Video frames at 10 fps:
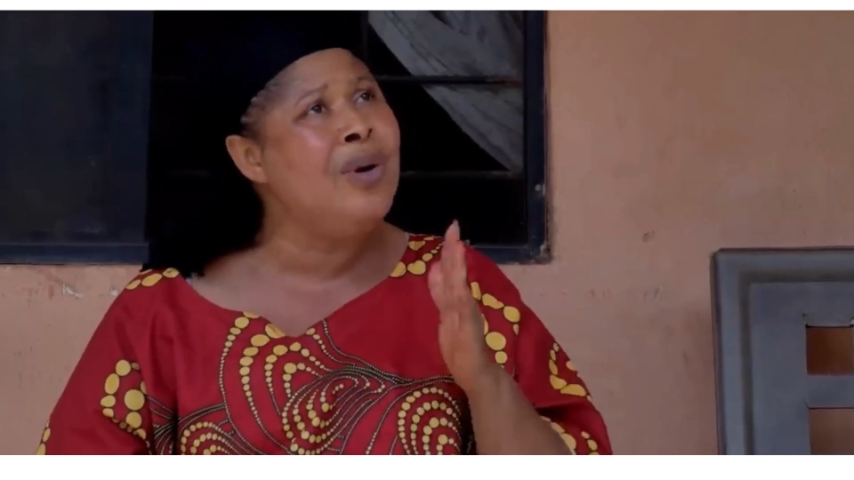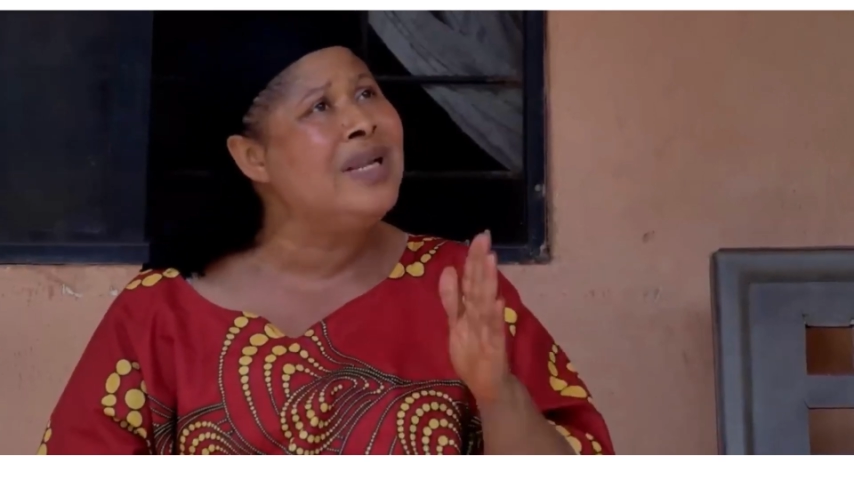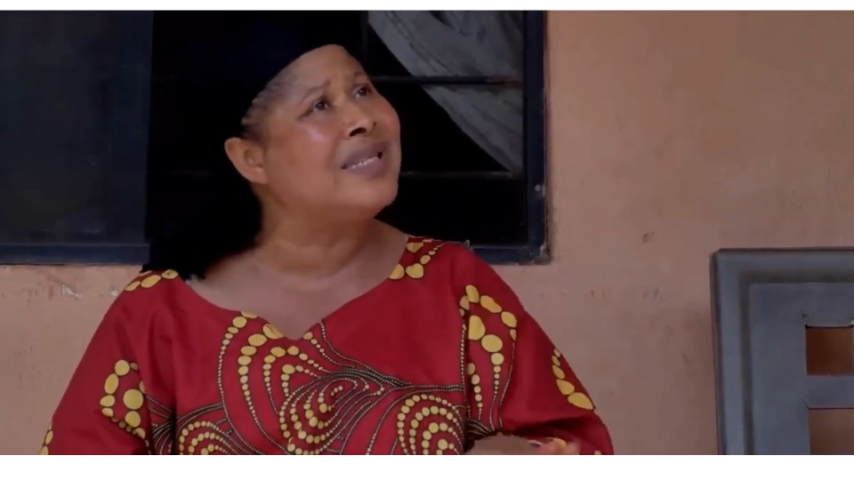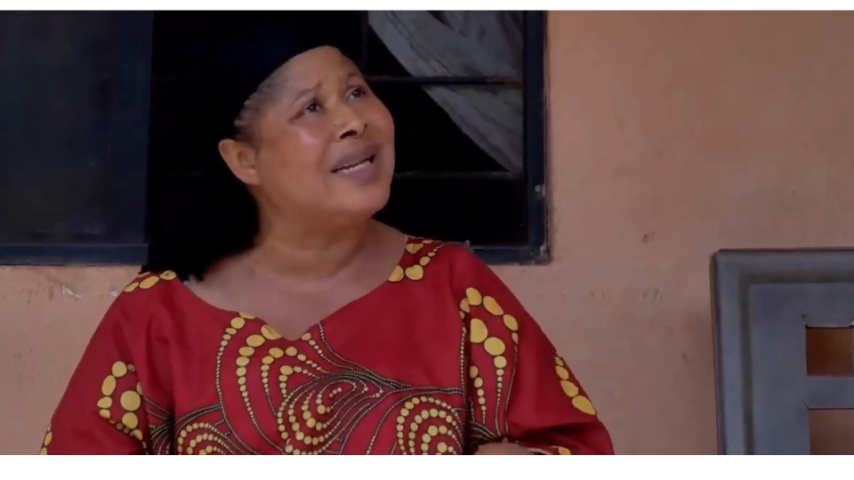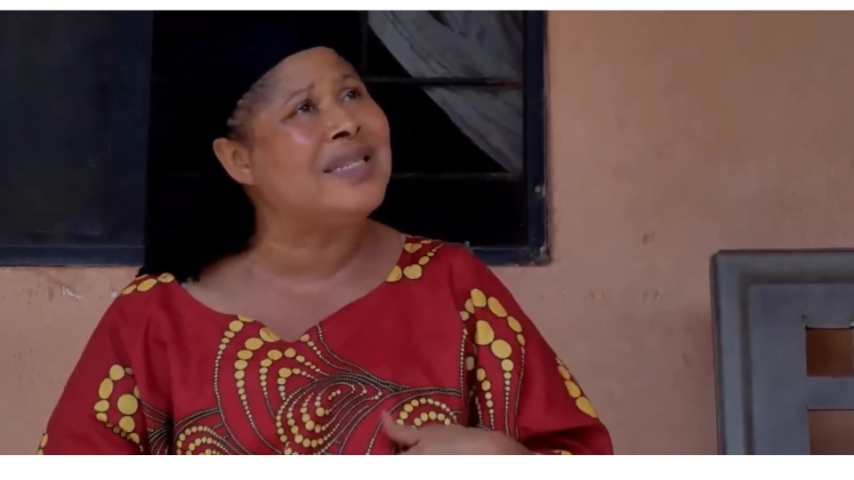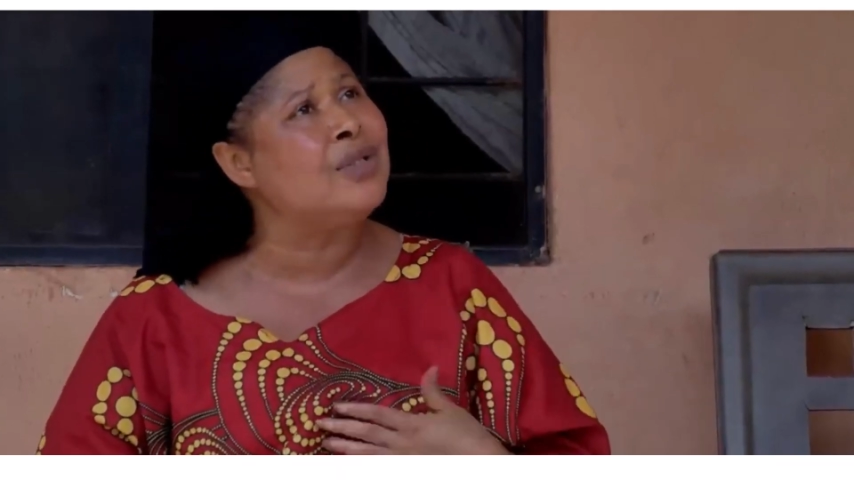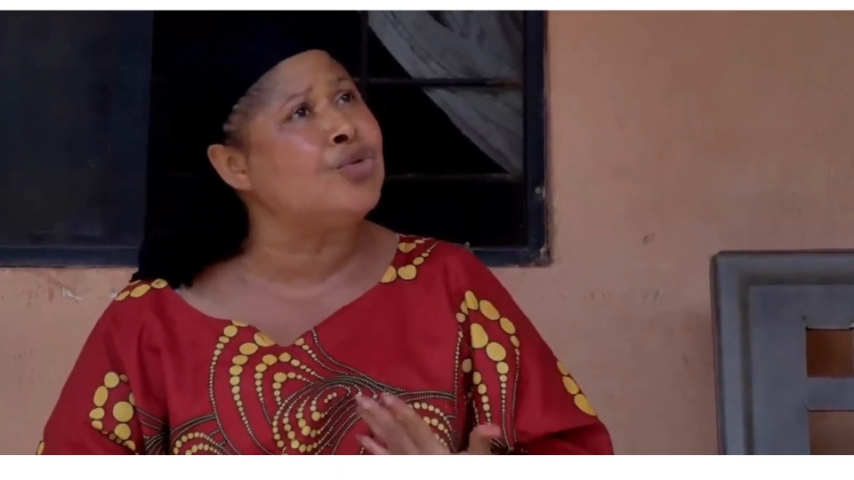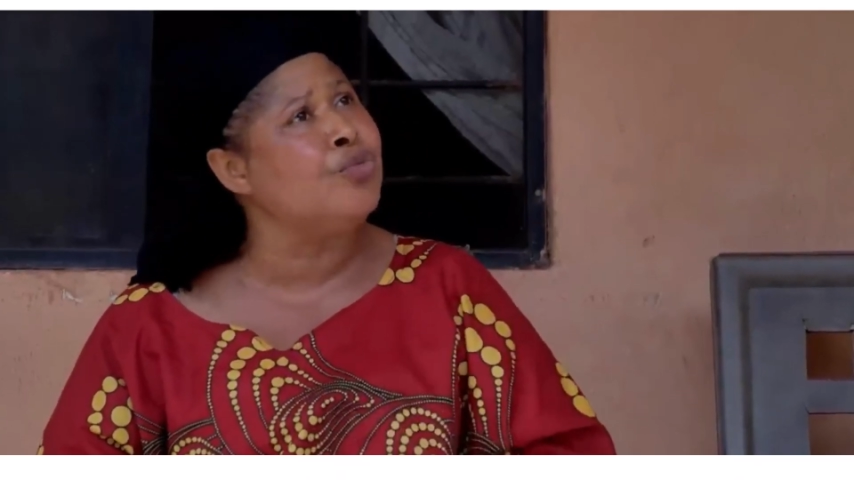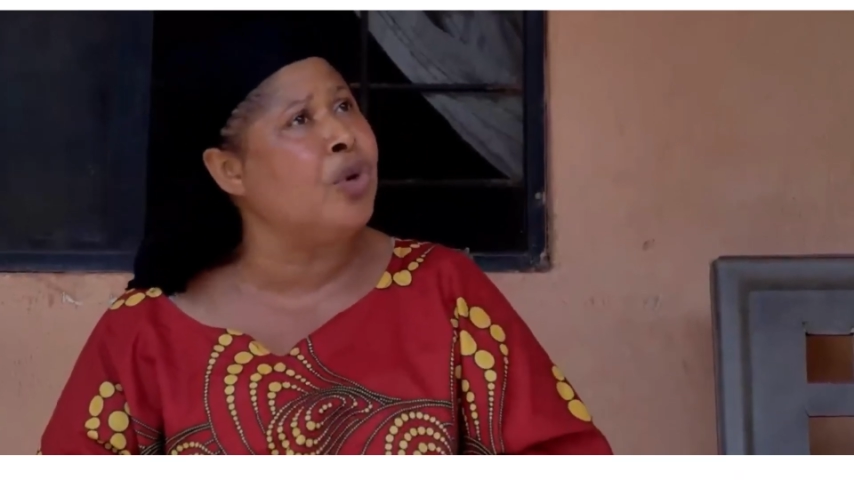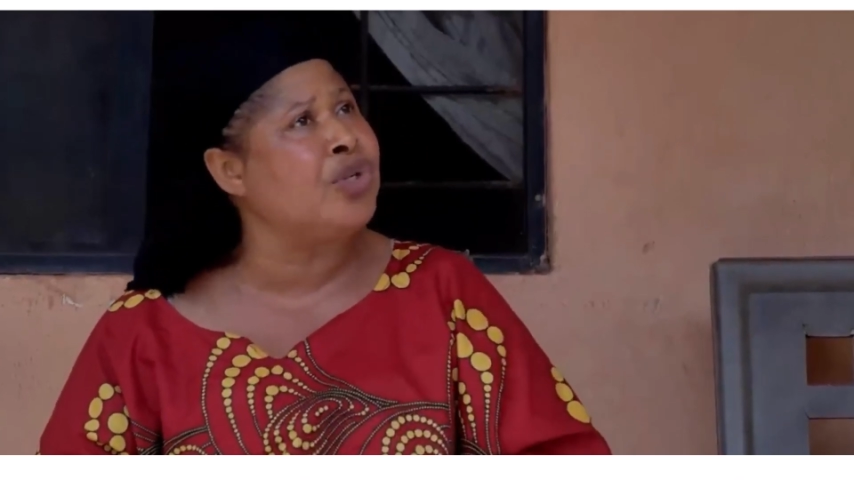own is getting
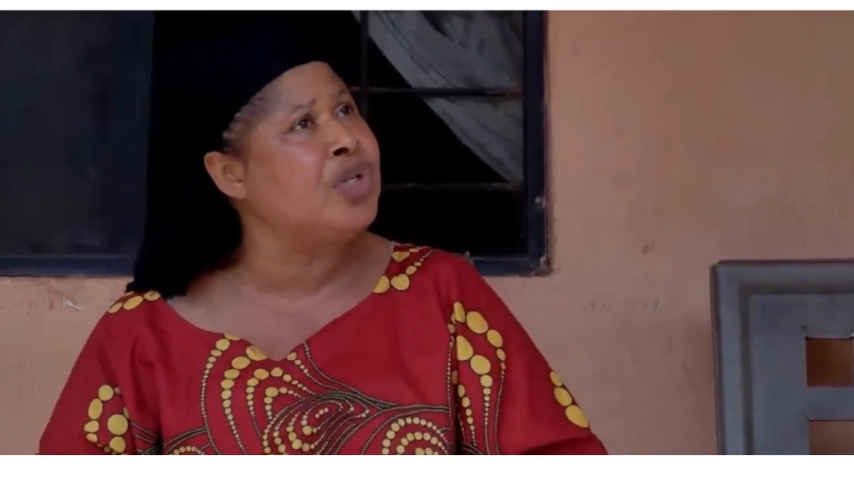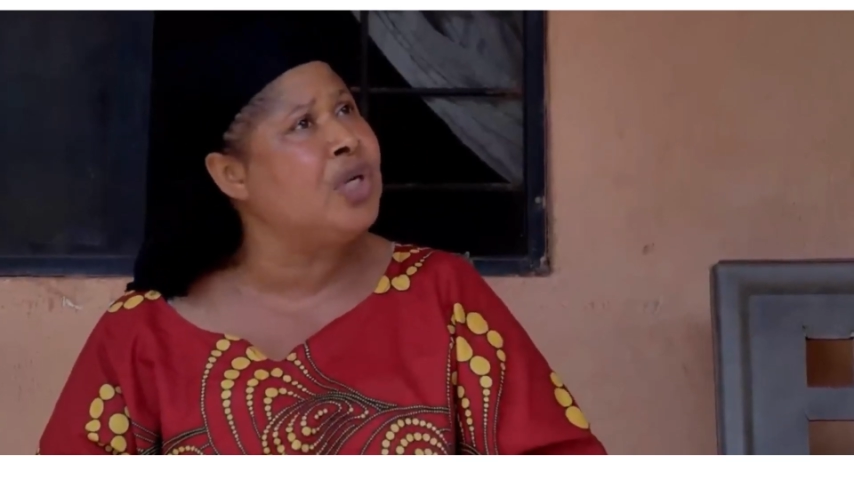too much.